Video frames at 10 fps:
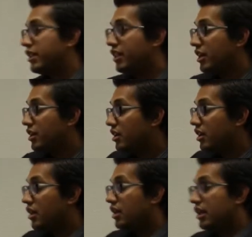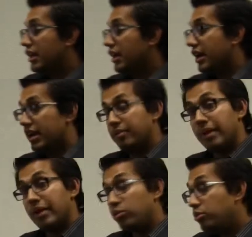Then in
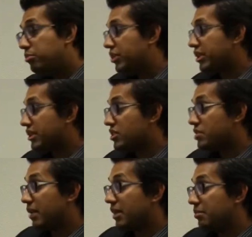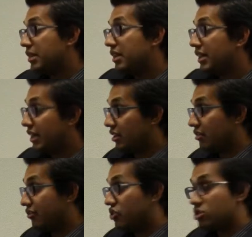my rubric, this might be like
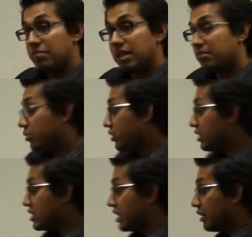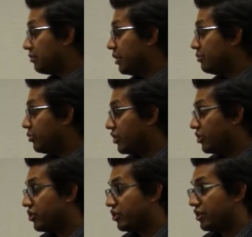the first main point, the second main point,
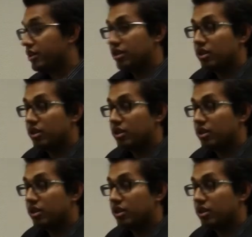the third.